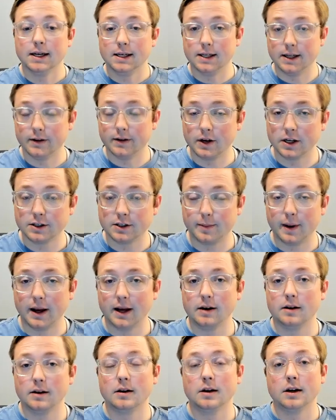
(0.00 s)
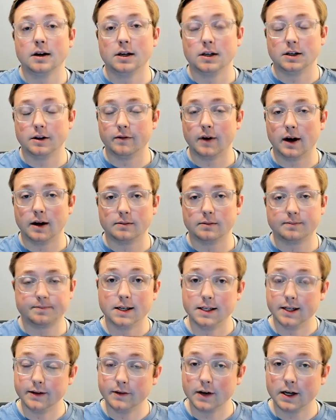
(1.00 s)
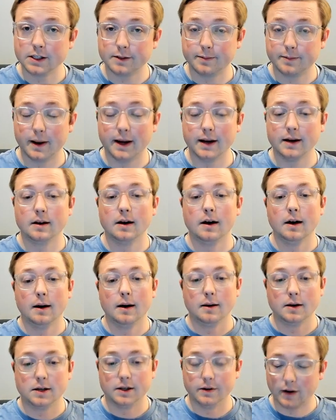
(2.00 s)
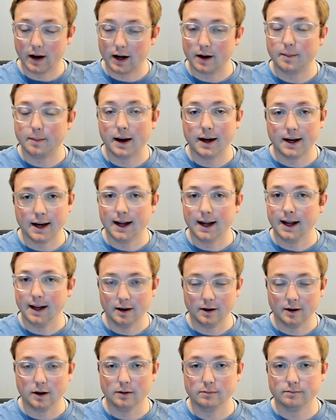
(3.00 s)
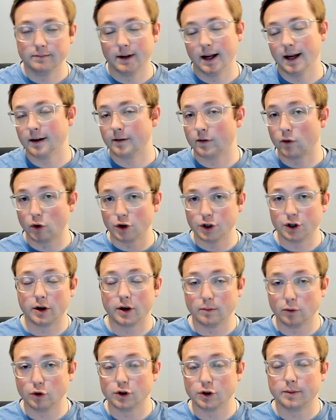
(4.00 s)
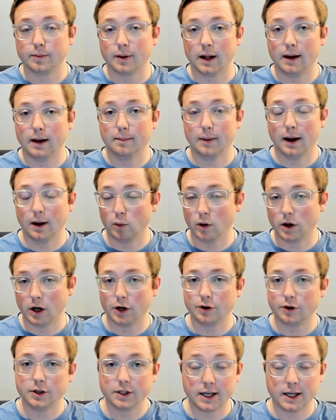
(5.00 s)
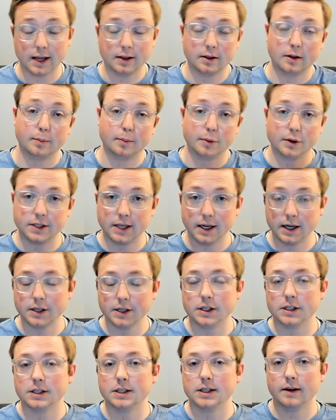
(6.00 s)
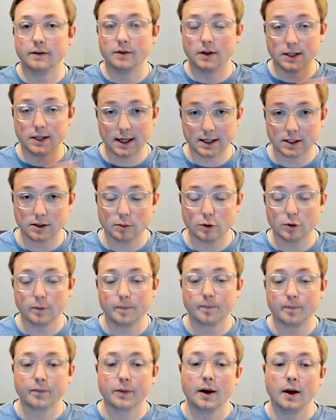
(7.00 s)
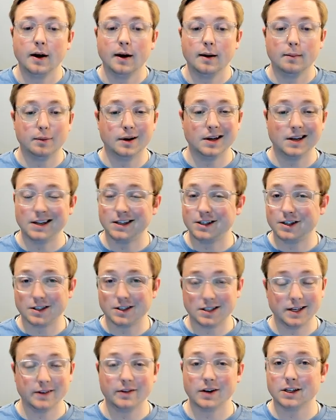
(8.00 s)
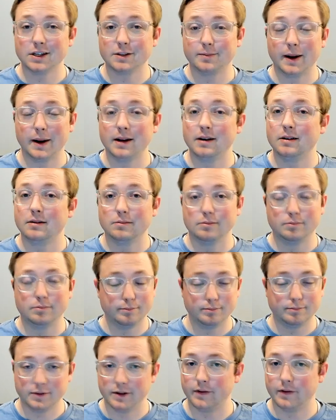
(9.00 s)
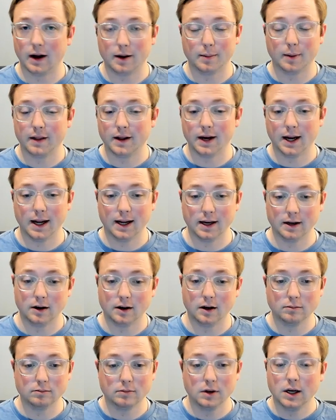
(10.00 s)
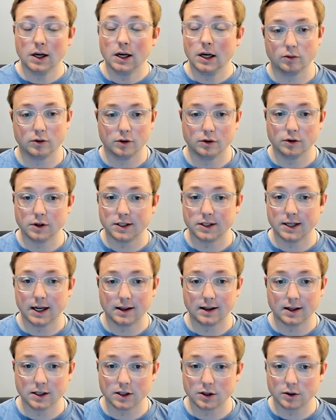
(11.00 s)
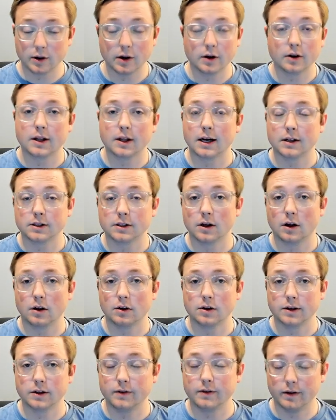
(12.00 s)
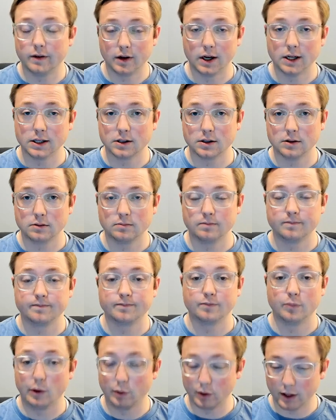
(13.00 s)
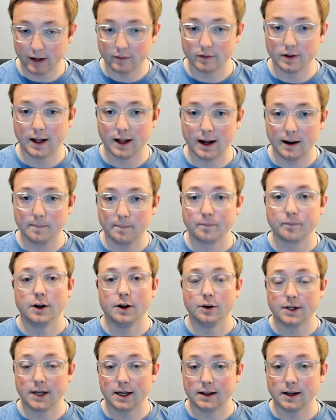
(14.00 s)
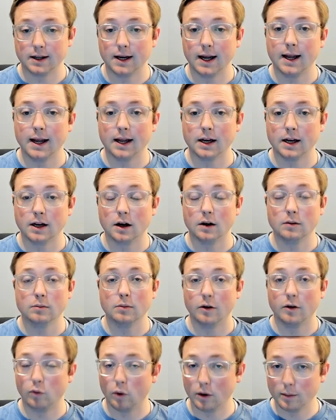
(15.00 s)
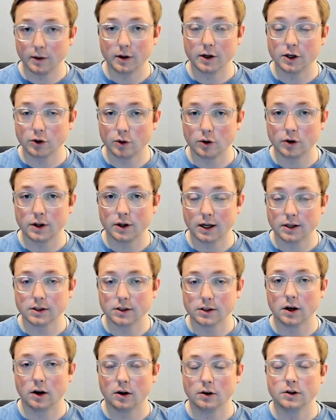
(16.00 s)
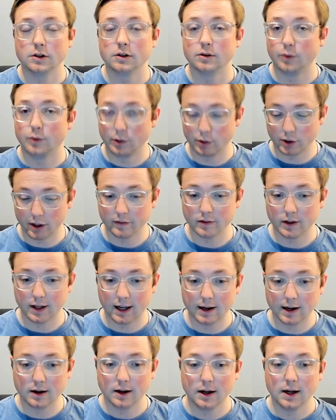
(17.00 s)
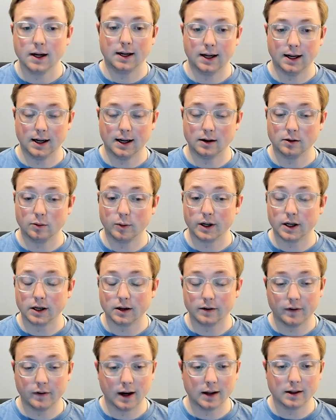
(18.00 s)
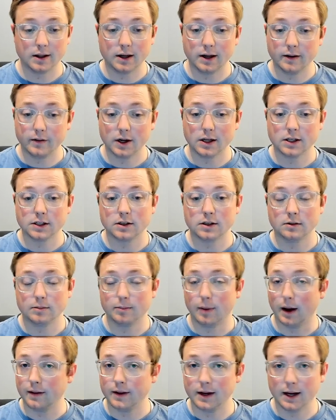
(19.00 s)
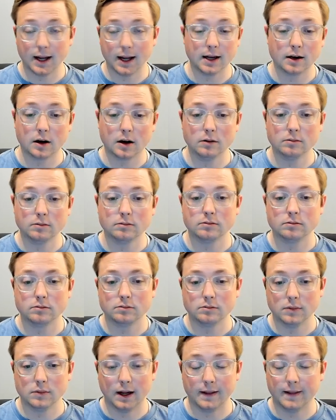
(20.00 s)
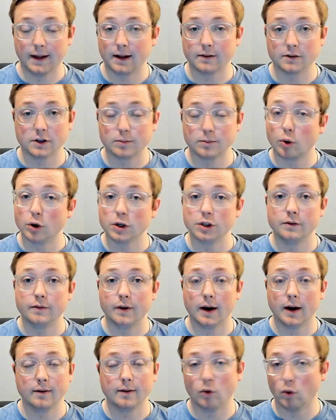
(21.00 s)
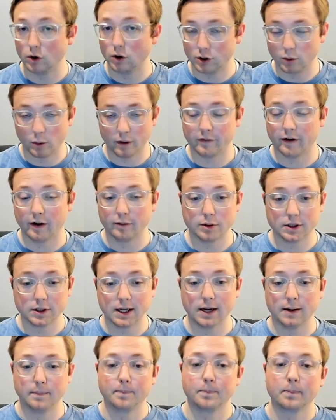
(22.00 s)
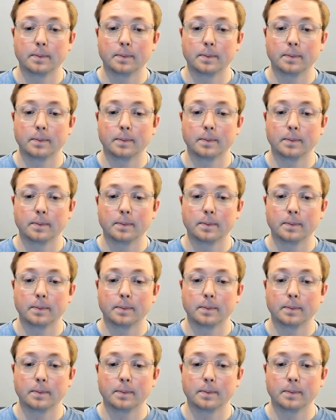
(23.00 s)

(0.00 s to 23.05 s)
Dividends paid, divi- dividends paid divided by net income. And of course, you can multiply it by 100 to get the percentage instead of the decimal, but it's just dividends paid divided by the net income. You just take this $300,000 of dividends. We were given that. You take the net income of $1,200,000, we were given that, and we can divide the dividends by the net income, and that gives us 0.25 or 25%.